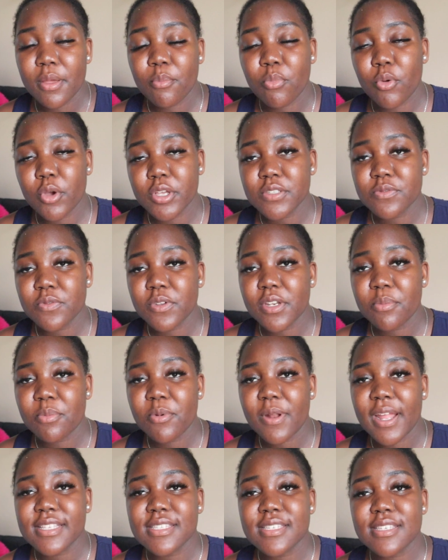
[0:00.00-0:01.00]
points for the
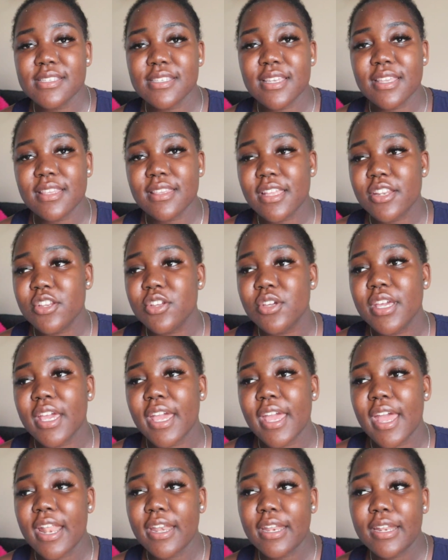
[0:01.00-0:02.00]
practice, and then you
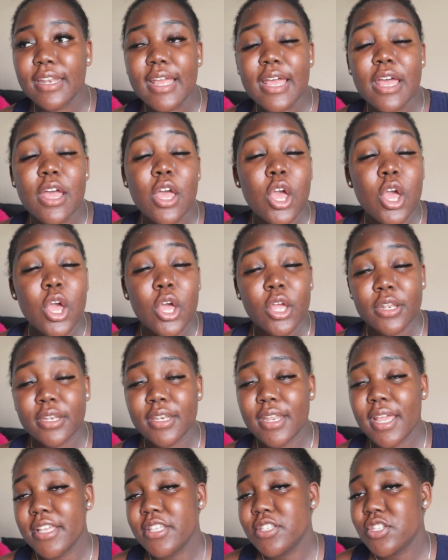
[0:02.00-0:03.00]
get another
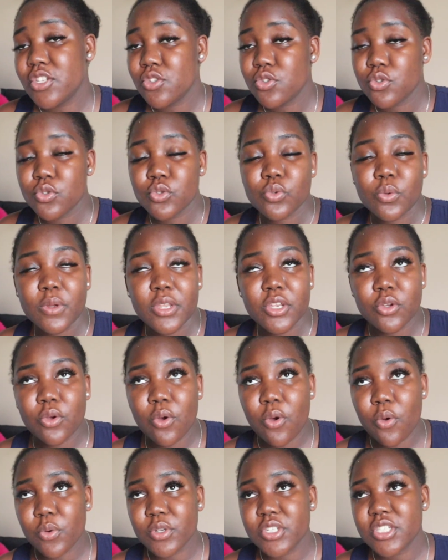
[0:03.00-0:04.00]
19 to 20
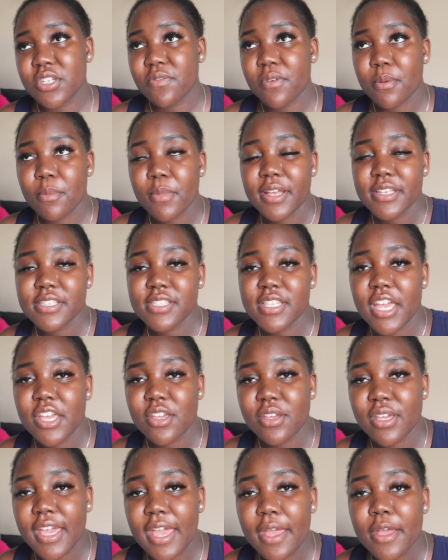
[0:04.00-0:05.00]
or whichever max that
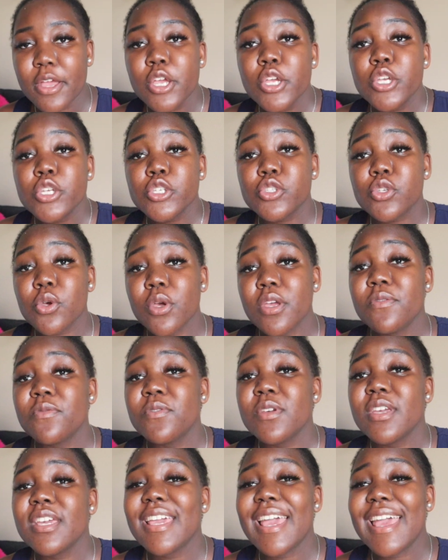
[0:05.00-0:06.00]
you get. So
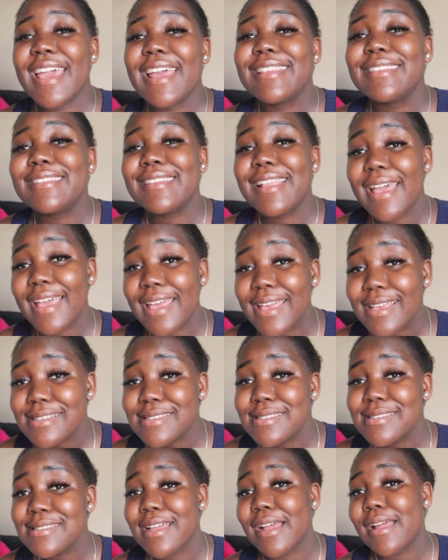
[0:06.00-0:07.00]
if you get
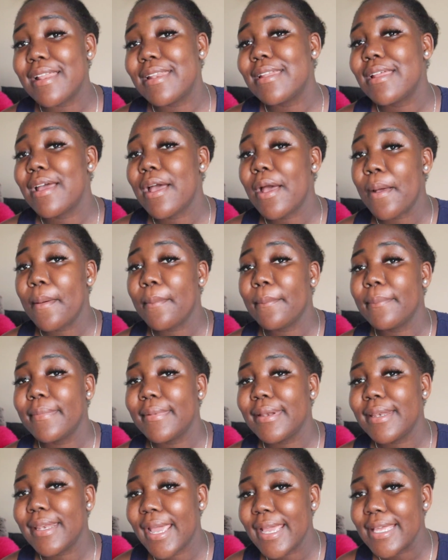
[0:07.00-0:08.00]
less than
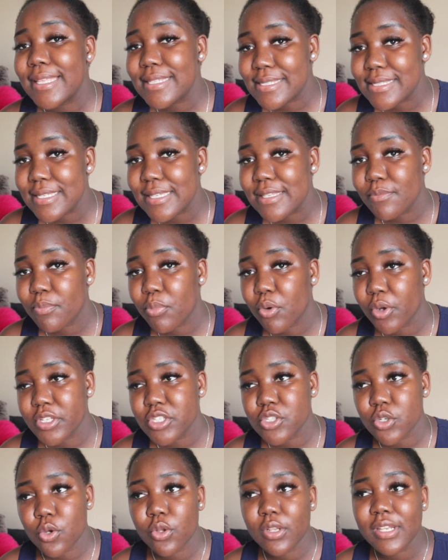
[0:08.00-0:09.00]
19
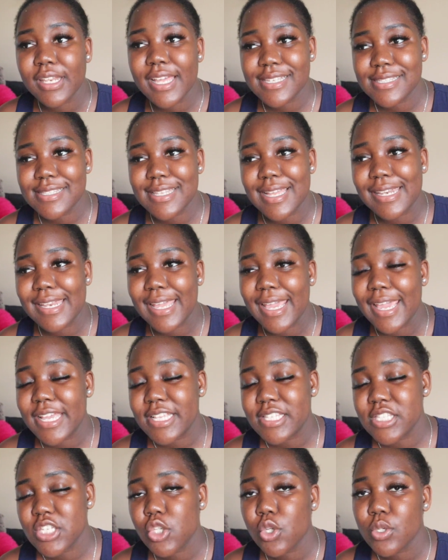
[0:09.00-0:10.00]
points or less than the
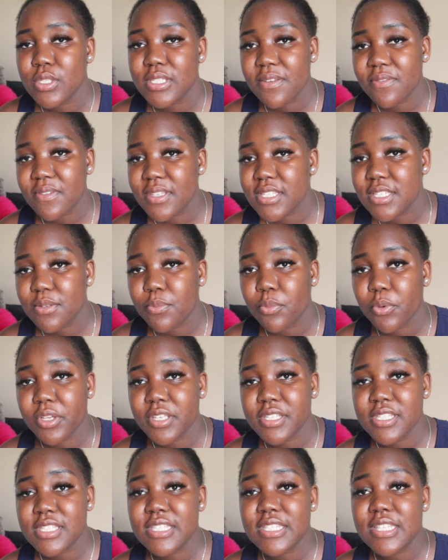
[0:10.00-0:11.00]
18 or 17
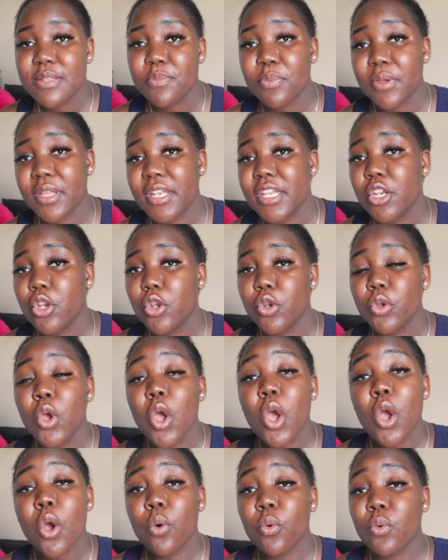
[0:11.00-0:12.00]
points, depending on
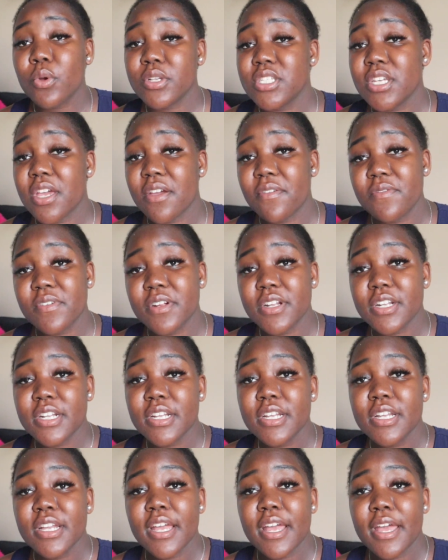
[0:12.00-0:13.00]
whichever
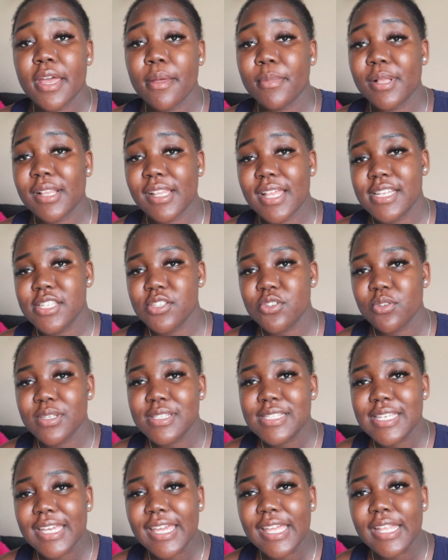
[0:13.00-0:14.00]
class you're
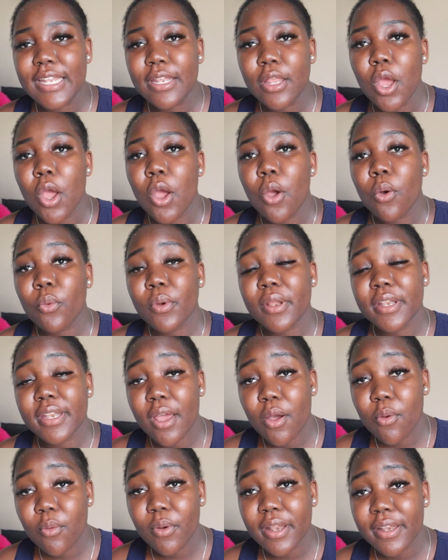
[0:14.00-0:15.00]
taking, with
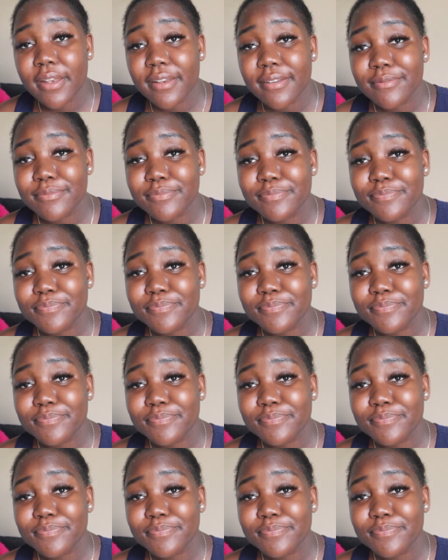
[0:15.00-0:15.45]
that one